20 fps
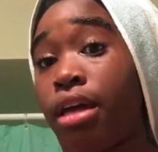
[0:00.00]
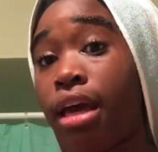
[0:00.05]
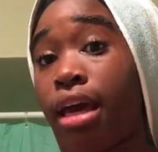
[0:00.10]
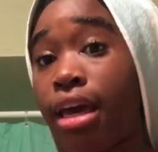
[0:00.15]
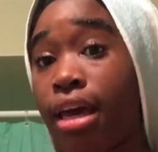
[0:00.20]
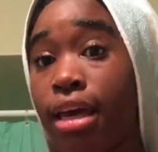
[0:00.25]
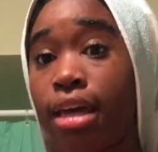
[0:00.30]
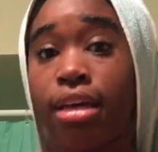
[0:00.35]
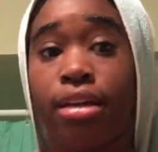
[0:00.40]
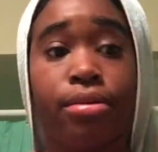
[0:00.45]

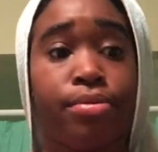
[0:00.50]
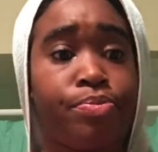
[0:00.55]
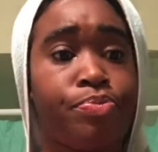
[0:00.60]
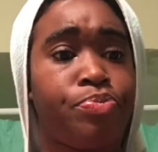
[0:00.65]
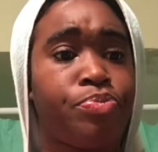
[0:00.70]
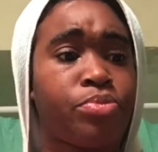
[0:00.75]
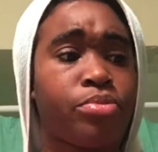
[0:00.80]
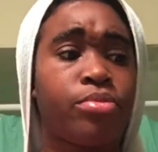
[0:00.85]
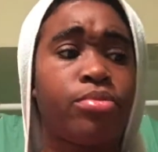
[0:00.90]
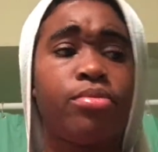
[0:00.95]
And
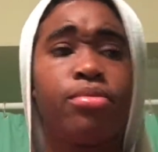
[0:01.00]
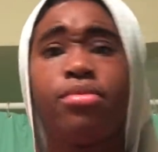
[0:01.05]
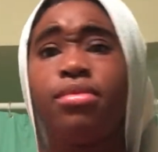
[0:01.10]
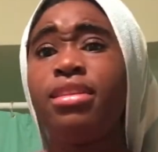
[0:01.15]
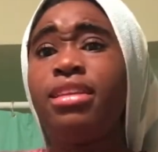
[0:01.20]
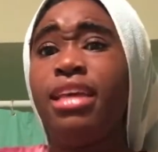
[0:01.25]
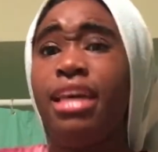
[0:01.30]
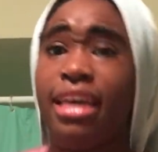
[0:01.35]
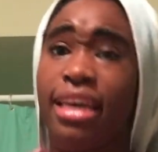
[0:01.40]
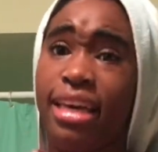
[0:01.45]

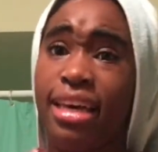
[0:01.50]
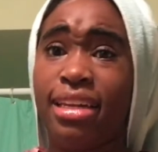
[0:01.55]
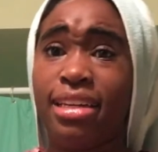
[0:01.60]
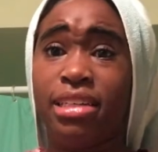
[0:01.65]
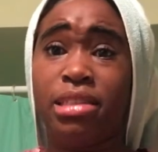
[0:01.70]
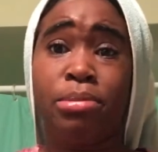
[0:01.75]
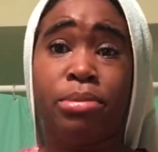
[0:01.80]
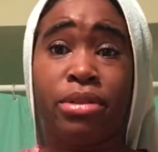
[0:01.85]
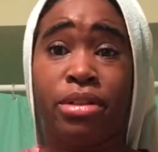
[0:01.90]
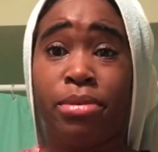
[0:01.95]
yeah,
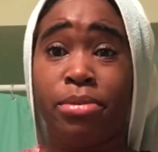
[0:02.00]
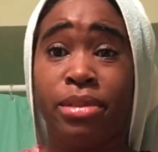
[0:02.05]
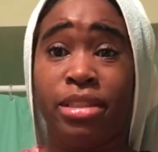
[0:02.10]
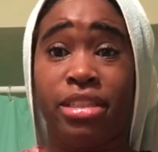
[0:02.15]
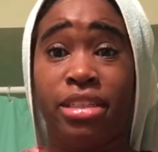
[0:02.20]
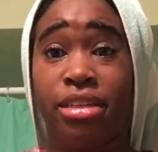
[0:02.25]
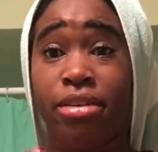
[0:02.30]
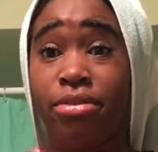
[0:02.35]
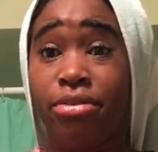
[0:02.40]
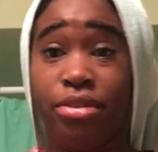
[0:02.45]
that's pretty much
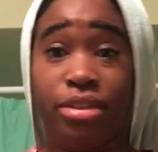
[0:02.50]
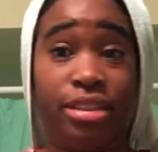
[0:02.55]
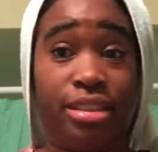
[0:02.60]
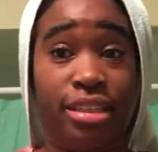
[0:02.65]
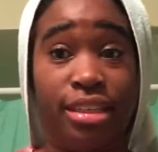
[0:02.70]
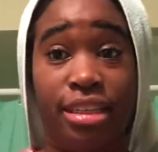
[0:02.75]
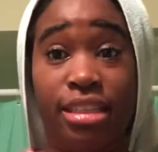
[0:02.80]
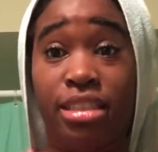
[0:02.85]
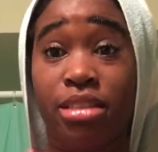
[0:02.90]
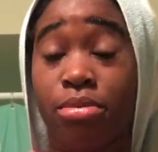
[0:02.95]
it for
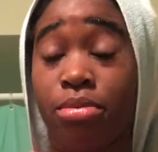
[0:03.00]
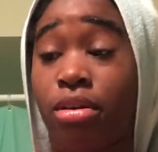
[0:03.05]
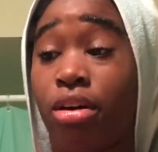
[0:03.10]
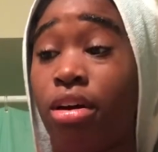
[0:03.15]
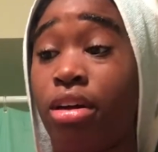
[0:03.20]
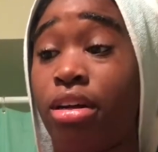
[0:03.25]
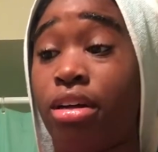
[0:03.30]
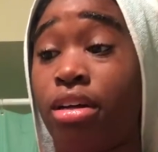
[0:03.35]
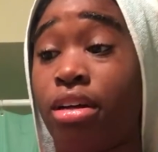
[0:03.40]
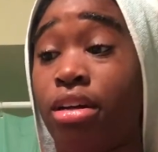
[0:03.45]
this
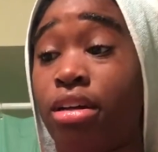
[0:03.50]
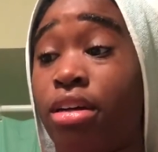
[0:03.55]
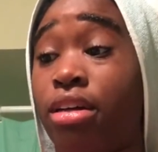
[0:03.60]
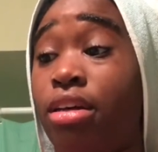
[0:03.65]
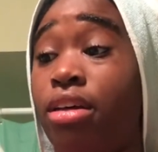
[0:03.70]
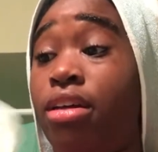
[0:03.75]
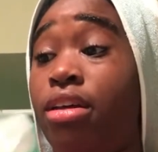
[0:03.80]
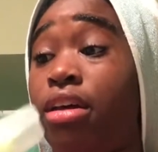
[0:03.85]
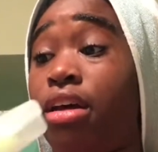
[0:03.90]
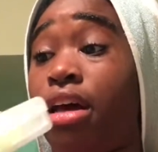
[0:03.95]
product.
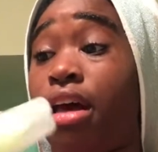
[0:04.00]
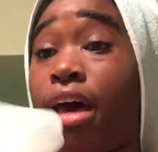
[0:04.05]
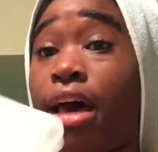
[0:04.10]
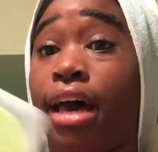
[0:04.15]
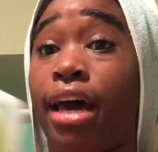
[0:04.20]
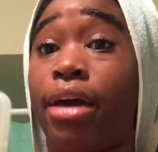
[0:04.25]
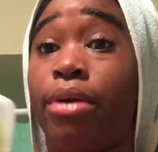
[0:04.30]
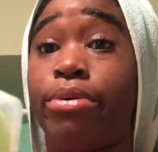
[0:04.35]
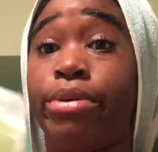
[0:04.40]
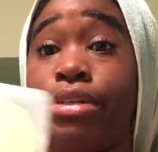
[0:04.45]

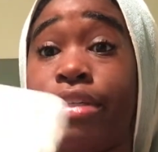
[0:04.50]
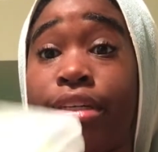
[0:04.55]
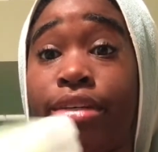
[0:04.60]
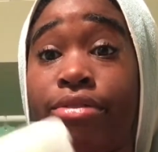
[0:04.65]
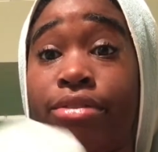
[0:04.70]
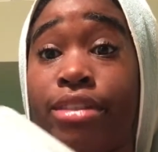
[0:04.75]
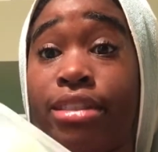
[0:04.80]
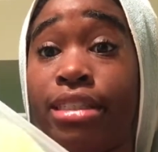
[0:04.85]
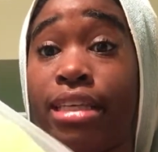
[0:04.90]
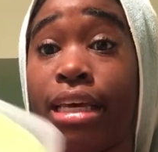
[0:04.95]
I will give
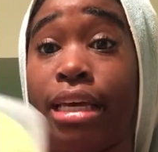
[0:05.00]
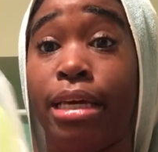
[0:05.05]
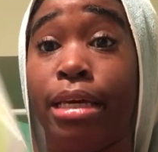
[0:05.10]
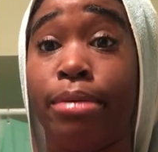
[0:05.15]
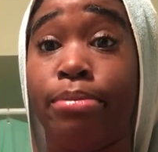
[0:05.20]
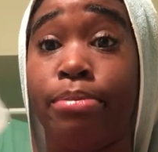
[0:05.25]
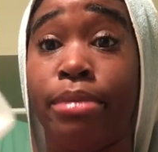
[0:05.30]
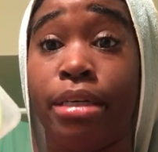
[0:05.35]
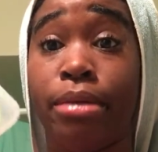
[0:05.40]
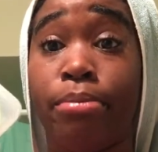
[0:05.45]
this a
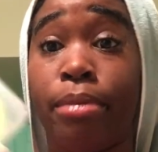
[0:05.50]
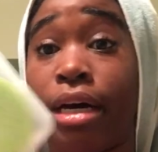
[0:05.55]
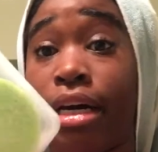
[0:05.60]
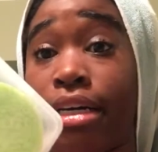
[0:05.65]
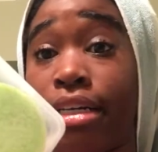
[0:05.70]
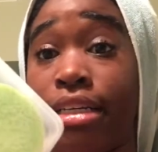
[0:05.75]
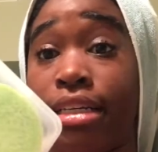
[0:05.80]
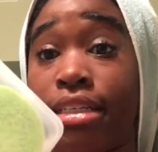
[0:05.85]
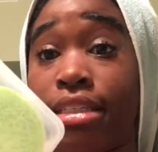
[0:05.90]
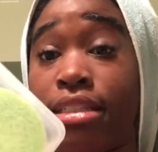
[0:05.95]
B
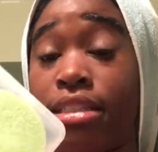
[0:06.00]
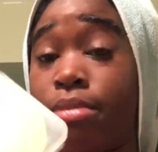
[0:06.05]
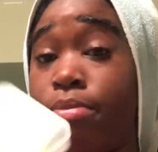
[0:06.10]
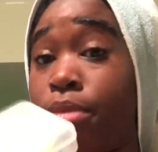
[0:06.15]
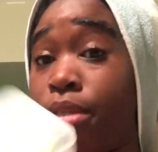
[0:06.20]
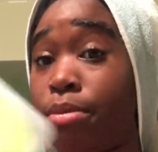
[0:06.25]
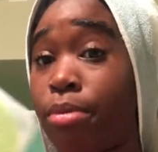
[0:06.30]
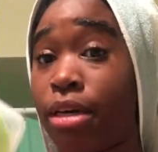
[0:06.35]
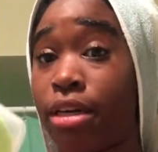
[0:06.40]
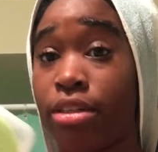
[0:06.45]
minus
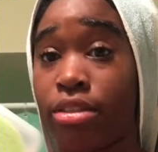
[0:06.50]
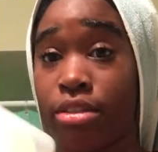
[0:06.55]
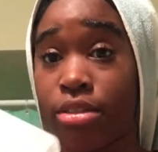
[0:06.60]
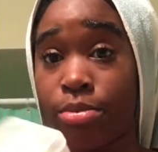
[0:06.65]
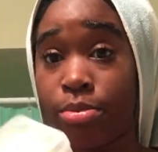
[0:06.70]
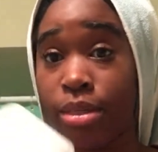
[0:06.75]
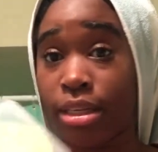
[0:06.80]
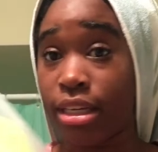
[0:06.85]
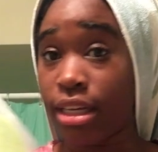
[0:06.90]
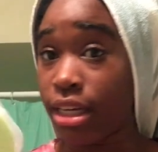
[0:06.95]

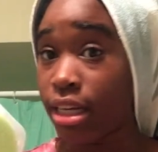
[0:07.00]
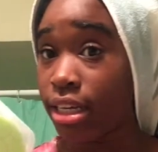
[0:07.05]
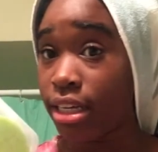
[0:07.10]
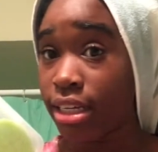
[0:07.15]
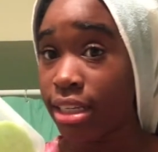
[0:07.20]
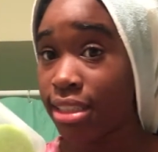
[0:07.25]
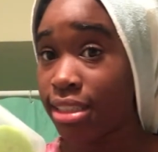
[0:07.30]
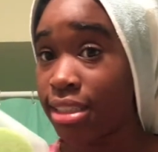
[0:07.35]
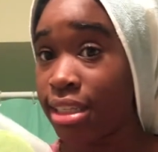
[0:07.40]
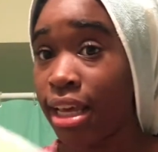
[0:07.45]

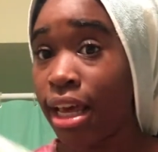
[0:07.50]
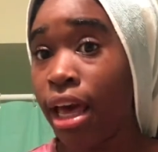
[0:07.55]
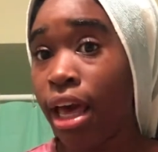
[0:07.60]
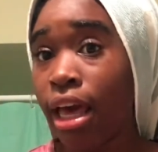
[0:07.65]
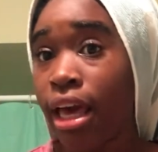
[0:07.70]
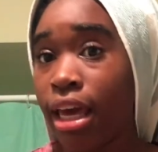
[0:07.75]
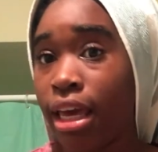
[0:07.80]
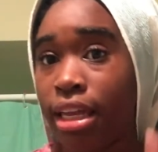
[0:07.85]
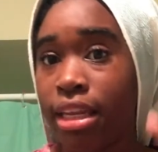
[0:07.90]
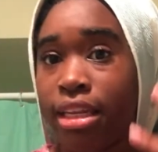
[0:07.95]
because
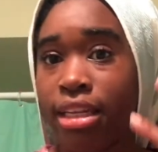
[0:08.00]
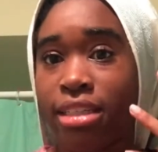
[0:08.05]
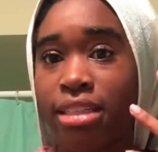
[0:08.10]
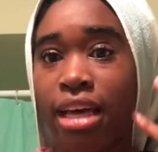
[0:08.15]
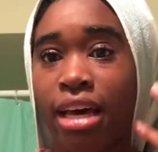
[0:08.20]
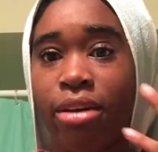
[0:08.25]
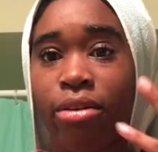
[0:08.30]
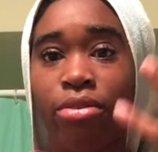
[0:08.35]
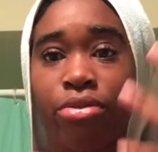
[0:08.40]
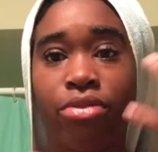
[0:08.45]
I
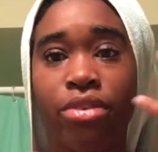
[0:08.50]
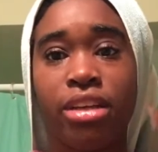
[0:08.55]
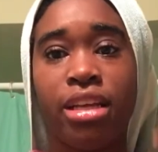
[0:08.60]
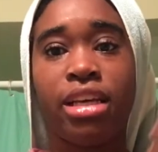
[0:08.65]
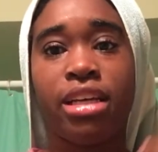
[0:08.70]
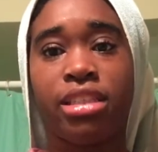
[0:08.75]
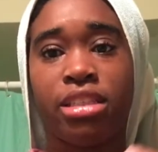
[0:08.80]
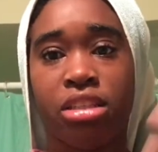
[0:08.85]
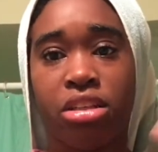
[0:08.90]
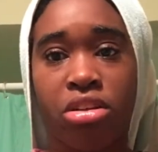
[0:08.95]
don't feel
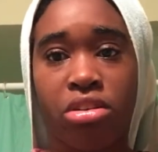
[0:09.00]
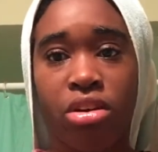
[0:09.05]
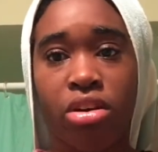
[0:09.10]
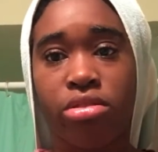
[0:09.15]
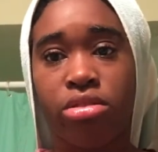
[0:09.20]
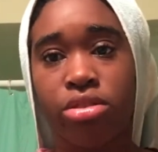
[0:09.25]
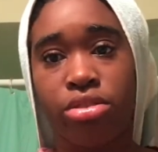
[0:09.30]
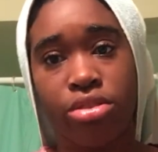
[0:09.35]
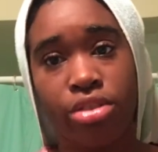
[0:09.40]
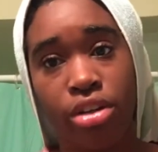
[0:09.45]
like it's getting all
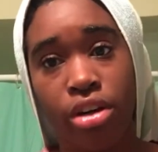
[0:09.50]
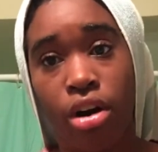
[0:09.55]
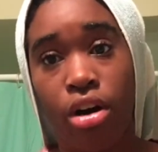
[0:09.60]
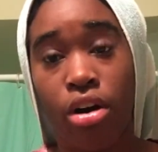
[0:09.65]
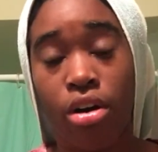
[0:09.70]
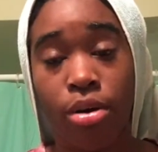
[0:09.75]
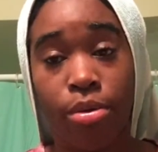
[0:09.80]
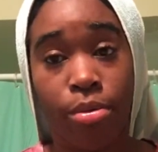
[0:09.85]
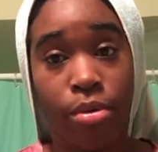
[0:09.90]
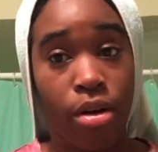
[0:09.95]
the dirt
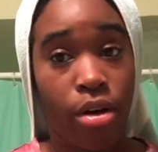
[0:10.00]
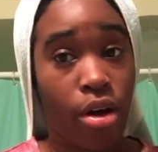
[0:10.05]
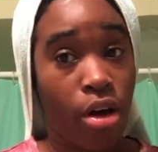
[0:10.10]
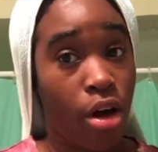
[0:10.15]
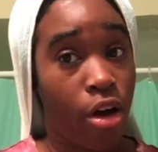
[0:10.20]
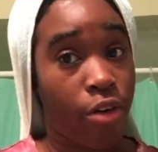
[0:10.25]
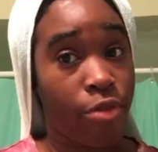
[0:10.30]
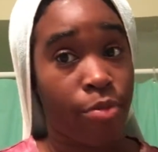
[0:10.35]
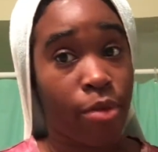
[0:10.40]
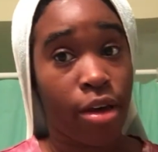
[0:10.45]

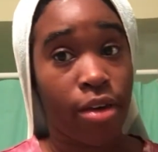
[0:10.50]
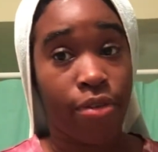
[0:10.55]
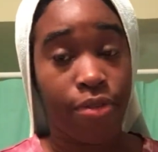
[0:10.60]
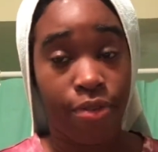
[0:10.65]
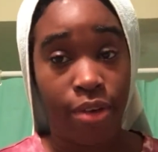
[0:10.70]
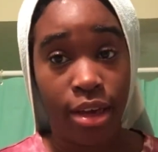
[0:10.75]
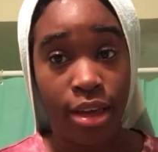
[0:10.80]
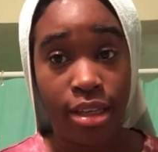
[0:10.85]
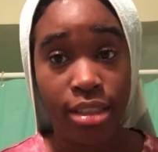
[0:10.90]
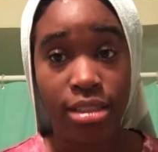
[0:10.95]
off my
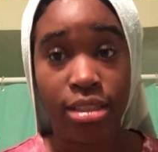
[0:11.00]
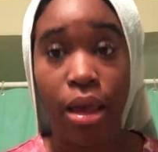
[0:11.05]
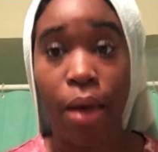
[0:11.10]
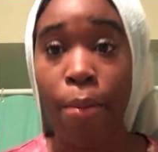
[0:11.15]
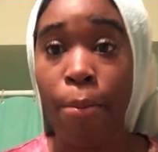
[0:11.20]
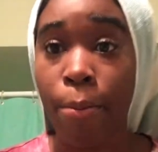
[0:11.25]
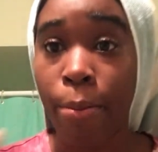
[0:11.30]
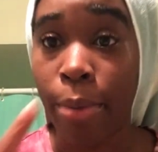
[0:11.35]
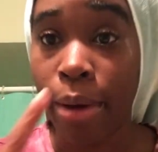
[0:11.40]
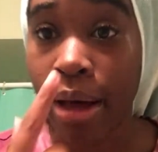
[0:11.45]
face,
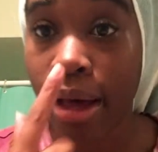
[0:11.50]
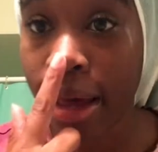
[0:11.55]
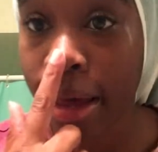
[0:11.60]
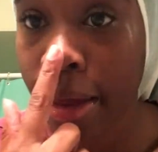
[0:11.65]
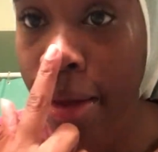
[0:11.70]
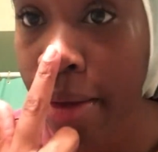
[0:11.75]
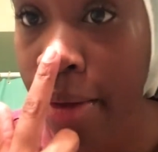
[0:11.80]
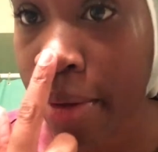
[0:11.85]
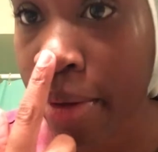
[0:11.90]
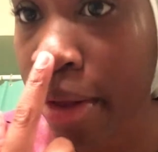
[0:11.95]

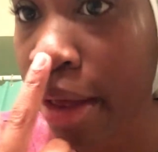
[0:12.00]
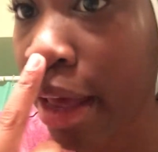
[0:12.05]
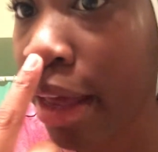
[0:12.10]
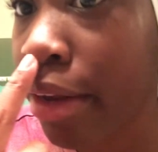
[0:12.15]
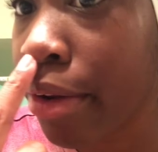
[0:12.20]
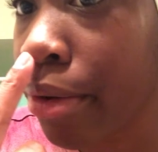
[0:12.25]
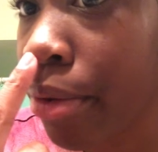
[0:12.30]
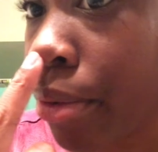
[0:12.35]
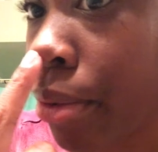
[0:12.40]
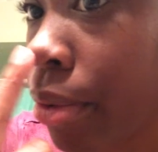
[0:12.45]
but I
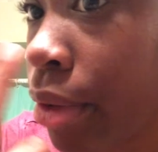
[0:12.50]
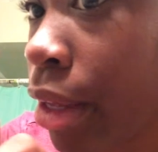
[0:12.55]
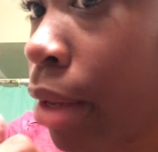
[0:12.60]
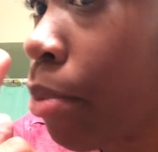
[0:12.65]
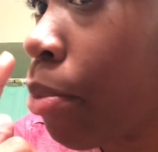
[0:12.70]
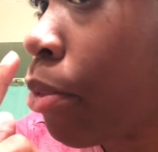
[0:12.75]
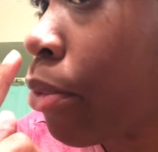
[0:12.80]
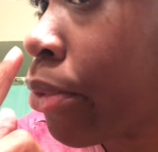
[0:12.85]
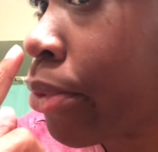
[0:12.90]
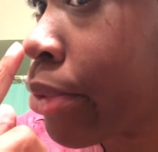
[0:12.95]
do get
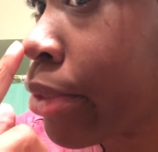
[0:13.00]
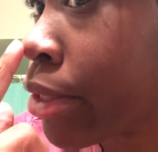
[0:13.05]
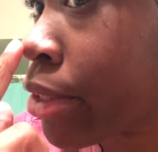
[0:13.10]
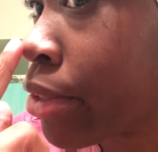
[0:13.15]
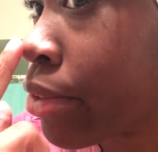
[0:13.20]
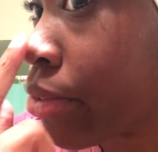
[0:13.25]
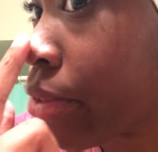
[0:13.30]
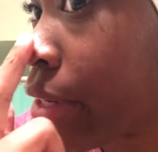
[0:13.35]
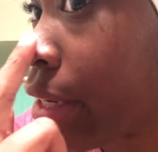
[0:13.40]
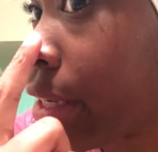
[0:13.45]
pores
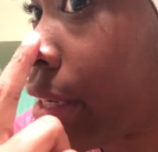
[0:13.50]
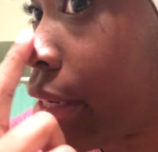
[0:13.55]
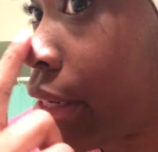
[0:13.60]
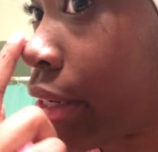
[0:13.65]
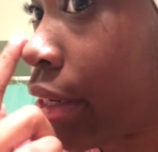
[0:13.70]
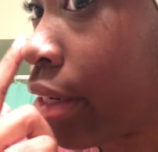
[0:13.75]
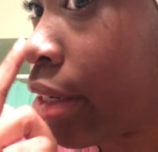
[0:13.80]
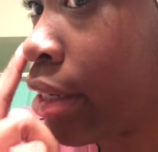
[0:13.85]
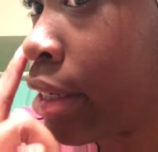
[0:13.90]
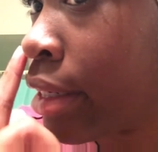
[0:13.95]
right here.